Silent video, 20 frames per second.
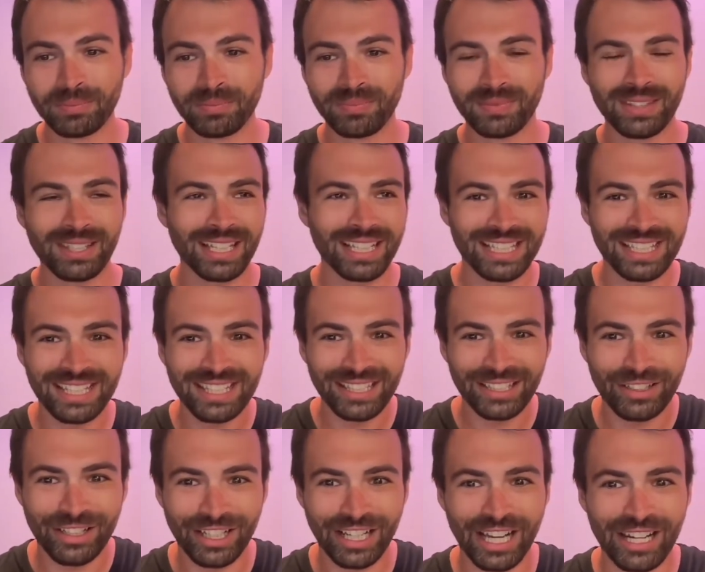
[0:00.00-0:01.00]
is you
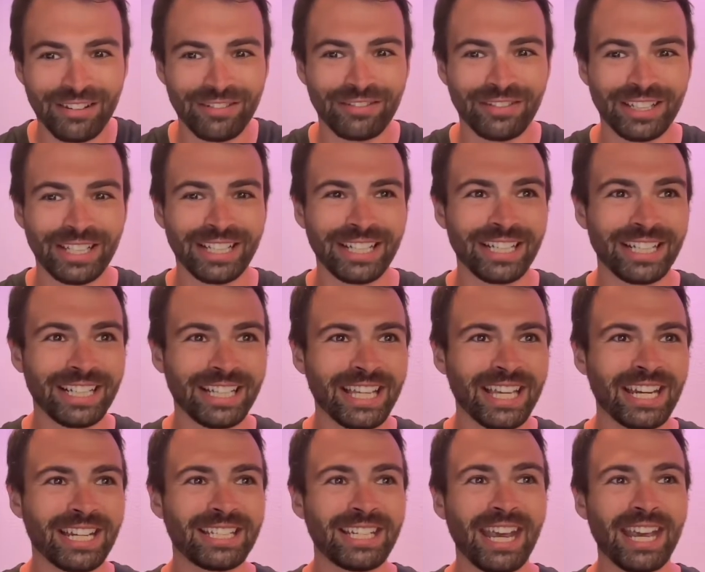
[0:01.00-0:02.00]
can kind of get a
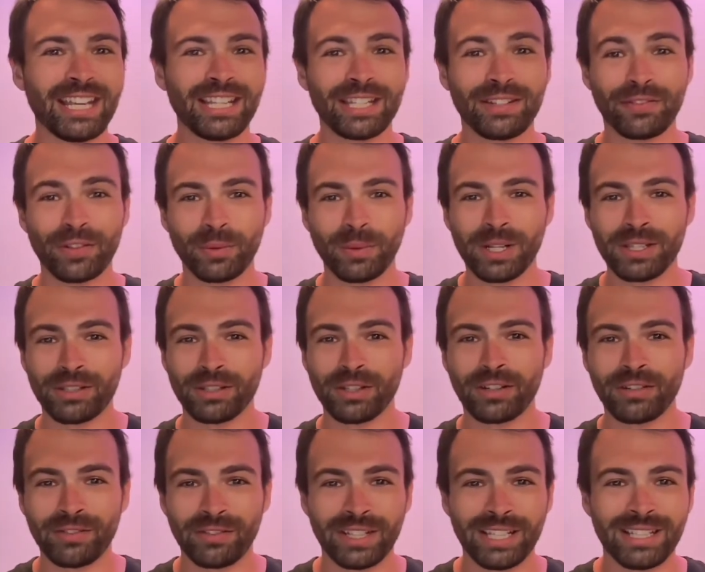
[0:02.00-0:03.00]
taste for what Zerve
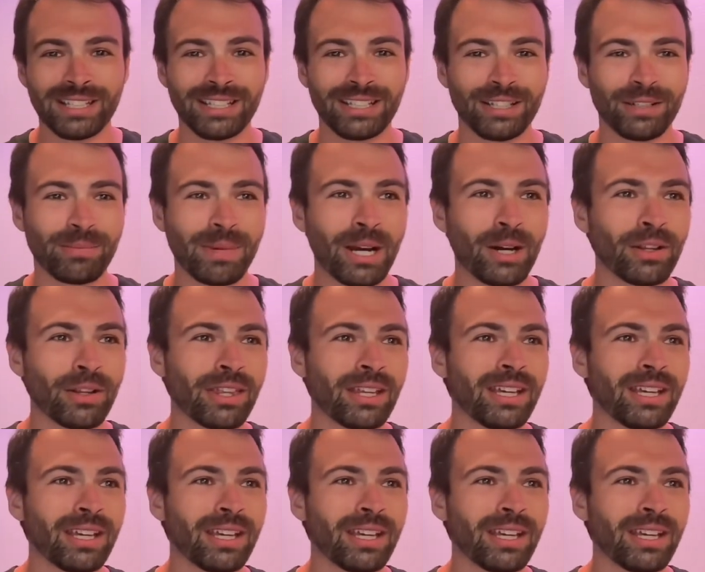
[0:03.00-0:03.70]
is in your mouth,